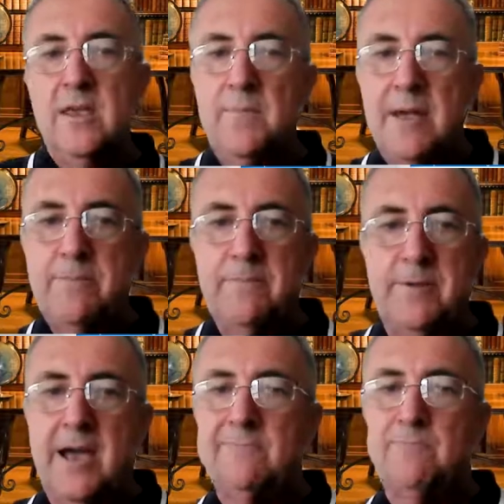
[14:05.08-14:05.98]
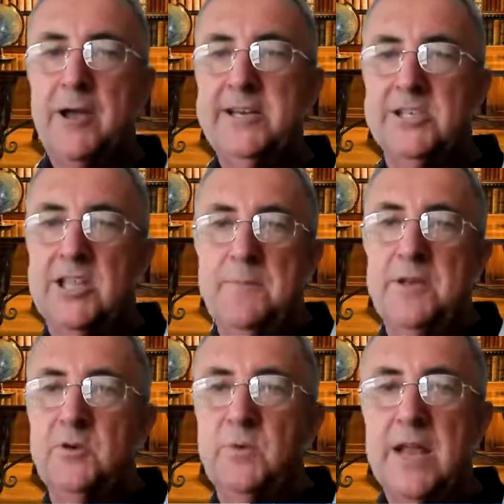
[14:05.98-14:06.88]
you may cut and paste them
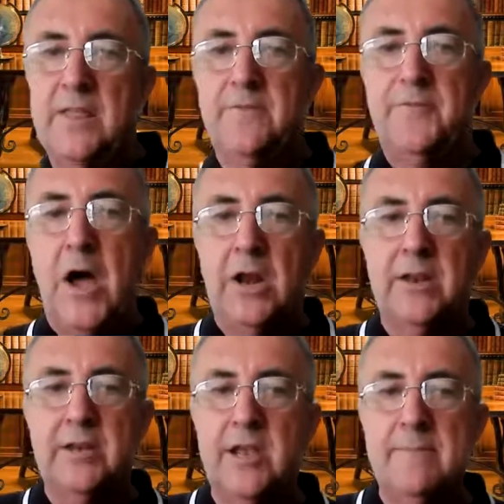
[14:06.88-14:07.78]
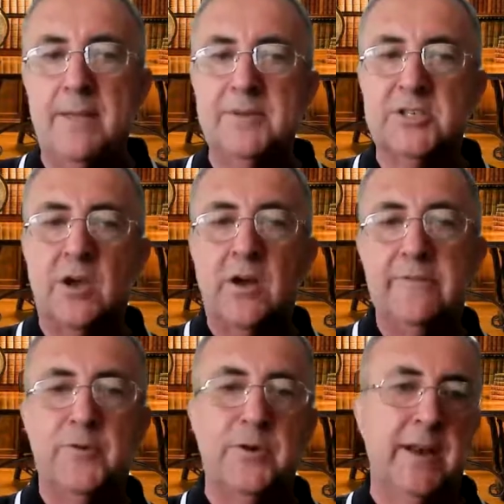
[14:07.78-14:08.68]
into another file and keep them aside
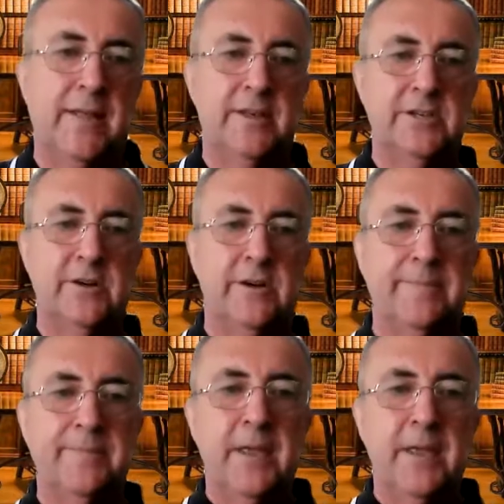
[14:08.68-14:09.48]
for another time.